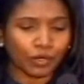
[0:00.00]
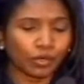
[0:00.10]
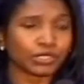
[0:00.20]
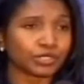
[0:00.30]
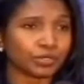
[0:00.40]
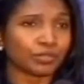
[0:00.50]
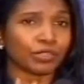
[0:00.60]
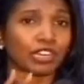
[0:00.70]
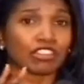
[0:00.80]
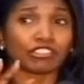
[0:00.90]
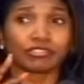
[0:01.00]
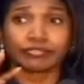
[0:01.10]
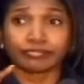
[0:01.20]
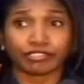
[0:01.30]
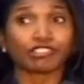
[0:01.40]
Also a
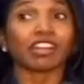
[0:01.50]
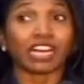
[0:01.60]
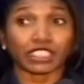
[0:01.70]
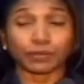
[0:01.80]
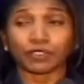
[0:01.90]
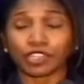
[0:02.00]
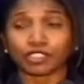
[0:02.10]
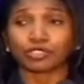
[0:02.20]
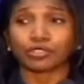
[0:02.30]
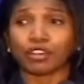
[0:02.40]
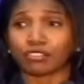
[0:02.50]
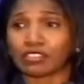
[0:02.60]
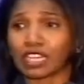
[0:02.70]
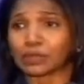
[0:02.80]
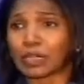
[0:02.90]
strong
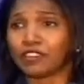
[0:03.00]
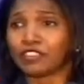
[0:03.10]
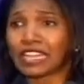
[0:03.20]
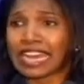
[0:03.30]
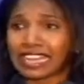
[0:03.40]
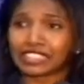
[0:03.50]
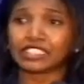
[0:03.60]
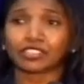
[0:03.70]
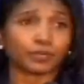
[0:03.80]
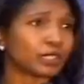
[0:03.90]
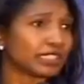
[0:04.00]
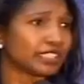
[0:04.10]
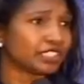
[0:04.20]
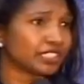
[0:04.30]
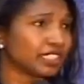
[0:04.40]
grasp of anti-corruption
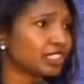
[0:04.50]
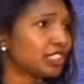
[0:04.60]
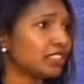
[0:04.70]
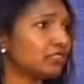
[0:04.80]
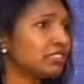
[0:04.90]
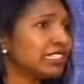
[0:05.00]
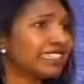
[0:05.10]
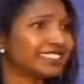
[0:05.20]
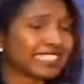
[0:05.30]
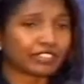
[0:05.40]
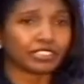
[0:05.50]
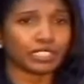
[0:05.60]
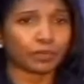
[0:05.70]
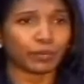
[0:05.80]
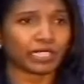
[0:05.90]
legislation,
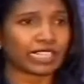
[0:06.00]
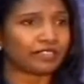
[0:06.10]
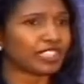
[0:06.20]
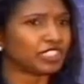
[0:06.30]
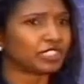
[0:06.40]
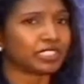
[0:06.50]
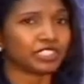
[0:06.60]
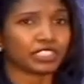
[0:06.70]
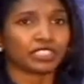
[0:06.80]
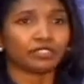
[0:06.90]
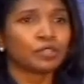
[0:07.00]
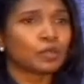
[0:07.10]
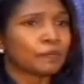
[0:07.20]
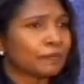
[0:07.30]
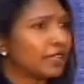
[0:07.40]
integrity in public life legislation,
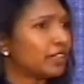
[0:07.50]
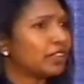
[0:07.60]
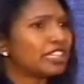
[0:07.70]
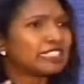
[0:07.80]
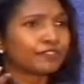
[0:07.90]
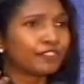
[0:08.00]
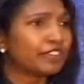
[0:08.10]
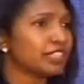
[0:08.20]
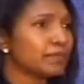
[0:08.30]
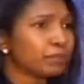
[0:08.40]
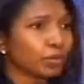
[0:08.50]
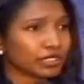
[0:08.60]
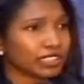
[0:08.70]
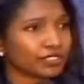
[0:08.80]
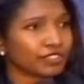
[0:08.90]
is very
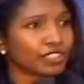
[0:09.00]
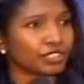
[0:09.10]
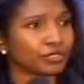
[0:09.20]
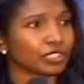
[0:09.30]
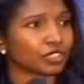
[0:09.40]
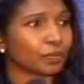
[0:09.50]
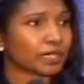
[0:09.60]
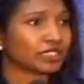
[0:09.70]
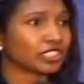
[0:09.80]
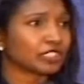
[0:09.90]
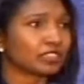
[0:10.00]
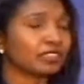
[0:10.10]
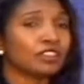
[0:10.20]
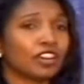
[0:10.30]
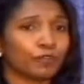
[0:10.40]
important for the student or
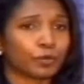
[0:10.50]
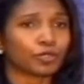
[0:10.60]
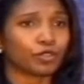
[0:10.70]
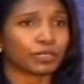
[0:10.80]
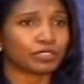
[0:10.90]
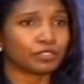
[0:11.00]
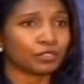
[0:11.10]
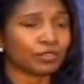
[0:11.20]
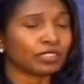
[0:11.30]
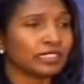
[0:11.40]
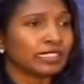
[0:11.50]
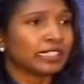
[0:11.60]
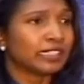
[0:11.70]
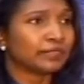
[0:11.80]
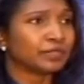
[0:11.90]
practitioner of procurement law.
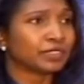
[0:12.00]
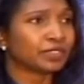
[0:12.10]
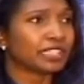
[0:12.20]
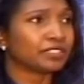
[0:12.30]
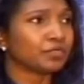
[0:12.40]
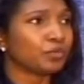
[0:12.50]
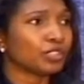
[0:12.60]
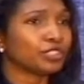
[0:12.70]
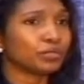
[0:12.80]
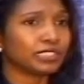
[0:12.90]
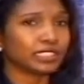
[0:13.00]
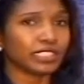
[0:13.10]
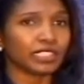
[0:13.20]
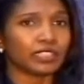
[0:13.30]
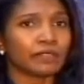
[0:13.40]
So that what you would
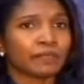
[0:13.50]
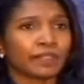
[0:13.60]
see,